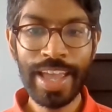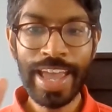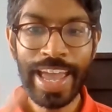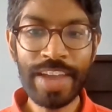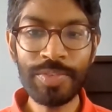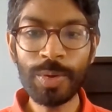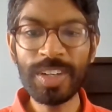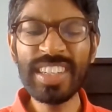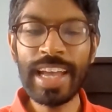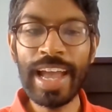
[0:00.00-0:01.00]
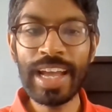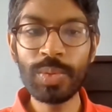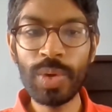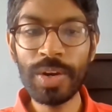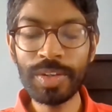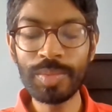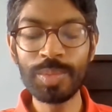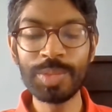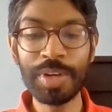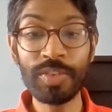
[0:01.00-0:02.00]
Hey everyone, and welcome
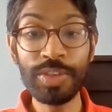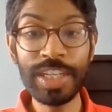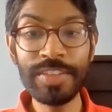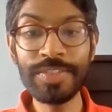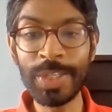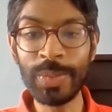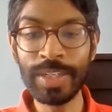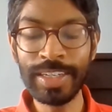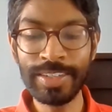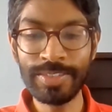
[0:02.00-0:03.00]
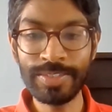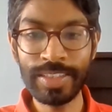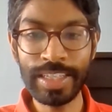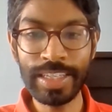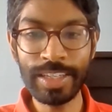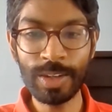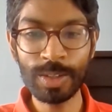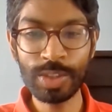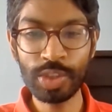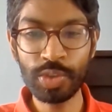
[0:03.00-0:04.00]
to my review of the
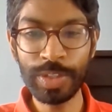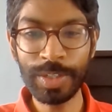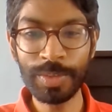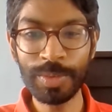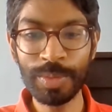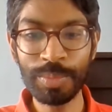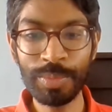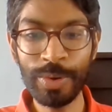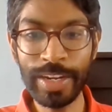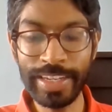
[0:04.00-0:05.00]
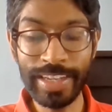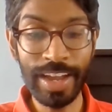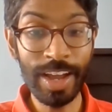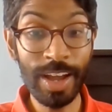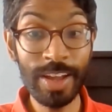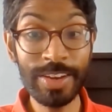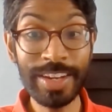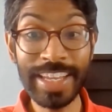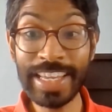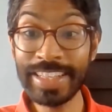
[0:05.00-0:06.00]
Austrian Grand Prix.
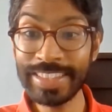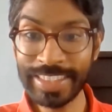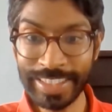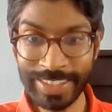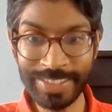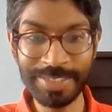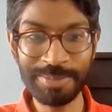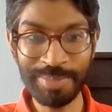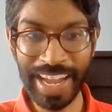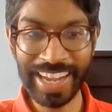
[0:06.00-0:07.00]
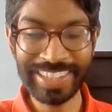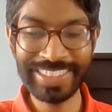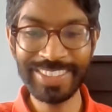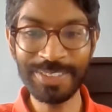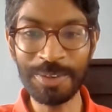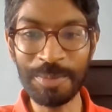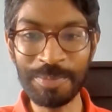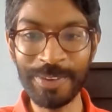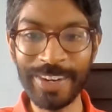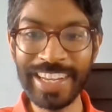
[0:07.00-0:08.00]
An incident-packed Grand
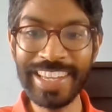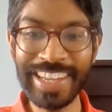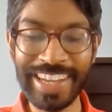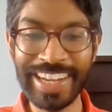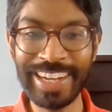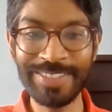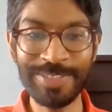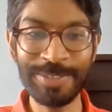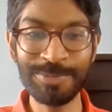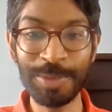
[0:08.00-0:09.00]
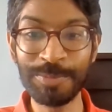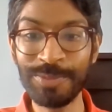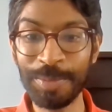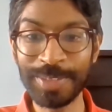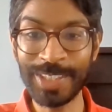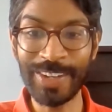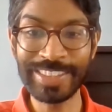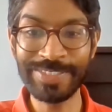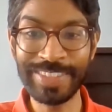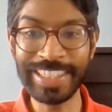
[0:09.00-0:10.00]
Prix, I think from start
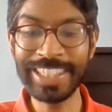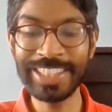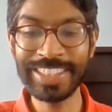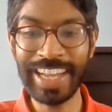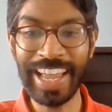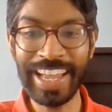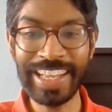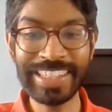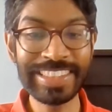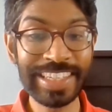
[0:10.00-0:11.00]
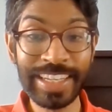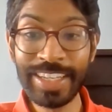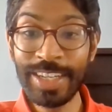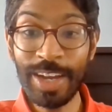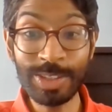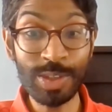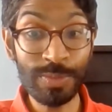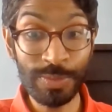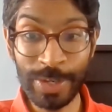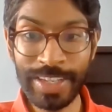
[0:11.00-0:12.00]
to finish, and a
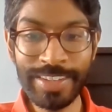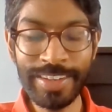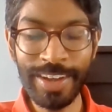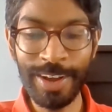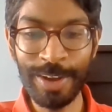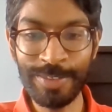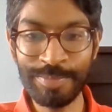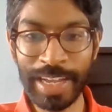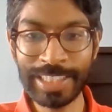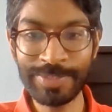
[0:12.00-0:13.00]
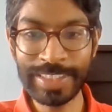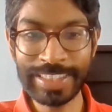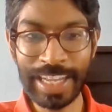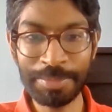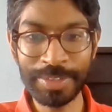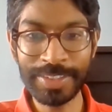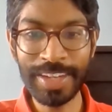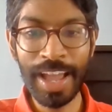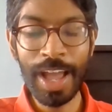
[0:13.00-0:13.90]
top three of Max Verstappen,